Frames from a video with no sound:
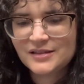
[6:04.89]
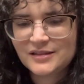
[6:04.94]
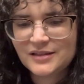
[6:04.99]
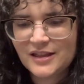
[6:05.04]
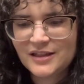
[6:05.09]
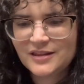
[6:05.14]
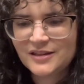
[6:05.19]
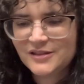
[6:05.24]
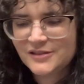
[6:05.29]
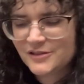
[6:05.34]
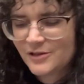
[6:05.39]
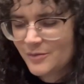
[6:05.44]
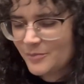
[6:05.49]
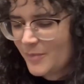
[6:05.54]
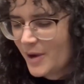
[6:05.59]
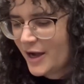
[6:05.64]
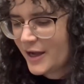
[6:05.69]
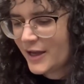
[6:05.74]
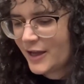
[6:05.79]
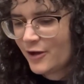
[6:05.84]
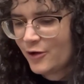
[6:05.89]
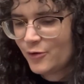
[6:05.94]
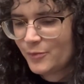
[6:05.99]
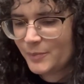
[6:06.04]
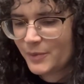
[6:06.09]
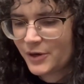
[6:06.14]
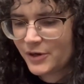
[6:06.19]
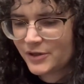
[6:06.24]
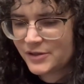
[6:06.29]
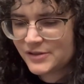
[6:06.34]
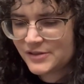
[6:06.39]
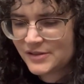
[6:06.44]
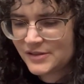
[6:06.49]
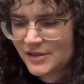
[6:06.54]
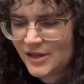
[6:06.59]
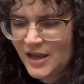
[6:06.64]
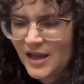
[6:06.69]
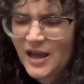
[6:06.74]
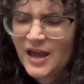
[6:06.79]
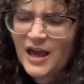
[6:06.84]
Like, these are my helpers.
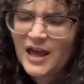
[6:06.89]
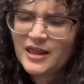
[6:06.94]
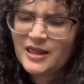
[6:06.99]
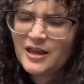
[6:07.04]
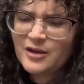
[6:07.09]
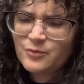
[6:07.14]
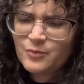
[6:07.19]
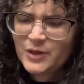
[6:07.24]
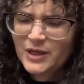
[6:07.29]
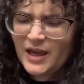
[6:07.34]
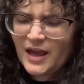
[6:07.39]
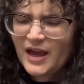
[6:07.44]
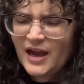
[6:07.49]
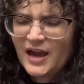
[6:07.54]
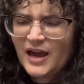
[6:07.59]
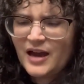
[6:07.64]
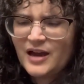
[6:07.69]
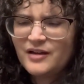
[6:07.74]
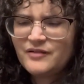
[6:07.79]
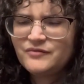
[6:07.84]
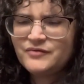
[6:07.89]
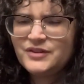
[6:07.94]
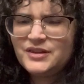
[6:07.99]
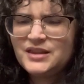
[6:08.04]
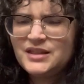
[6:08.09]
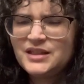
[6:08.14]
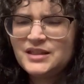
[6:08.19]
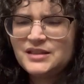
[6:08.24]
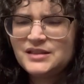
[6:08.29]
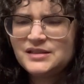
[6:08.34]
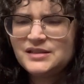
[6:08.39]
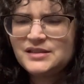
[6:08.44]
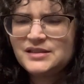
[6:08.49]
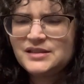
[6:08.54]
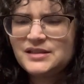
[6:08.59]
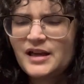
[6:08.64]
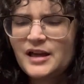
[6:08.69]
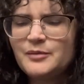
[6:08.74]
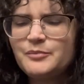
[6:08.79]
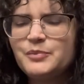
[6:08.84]
And then we have
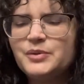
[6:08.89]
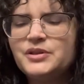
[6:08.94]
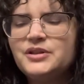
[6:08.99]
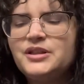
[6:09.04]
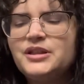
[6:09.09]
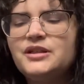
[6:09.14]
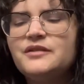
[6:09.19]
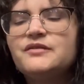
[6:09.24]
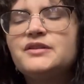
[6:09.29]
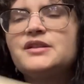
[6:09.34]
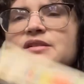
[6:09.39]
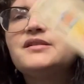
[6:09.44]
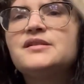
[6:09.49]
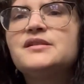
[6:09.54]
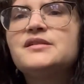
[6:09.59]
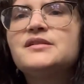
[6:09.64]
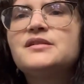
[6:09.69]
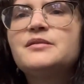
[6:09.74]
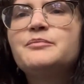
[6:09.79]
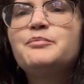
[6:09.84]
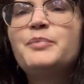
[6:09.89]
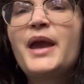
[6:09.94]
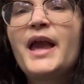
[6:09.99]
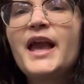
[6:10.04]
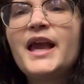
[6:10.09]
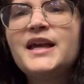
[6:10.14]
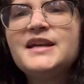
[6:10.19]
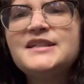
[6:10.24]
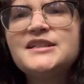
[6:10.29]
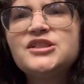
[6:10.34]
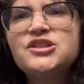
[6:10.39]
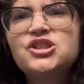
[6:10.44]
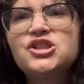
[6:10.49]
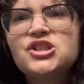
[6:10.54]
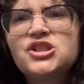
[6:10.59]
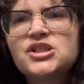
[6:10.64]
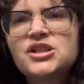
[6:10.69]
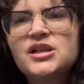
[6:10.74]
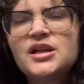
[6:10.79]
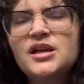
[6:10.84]
this, I believe this is the
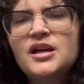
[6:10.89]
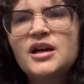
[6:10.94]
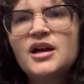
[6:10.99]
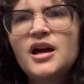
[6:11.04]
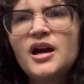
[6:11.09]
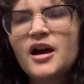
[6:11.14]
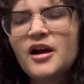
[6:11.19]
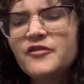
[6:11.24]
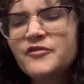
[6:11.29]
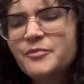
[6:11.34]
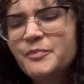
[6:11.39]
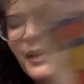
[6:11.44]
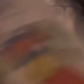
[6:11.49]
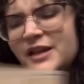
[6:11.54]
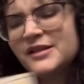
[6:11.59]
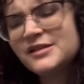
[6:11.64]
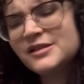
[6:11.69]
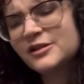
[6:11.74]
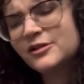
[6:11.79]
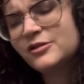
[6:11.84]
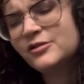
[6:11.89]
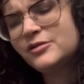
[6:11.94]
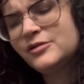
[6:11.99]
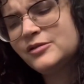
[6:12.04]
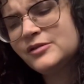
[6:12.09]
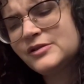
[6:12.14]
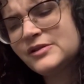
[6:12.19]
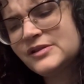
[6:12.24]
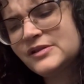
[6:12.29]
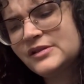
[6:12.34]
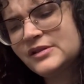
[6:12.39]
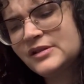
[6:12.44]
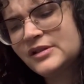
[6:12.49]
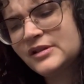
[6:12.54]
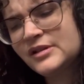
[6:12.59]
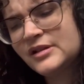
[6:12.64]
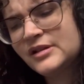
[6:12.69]
Page of Pentacles.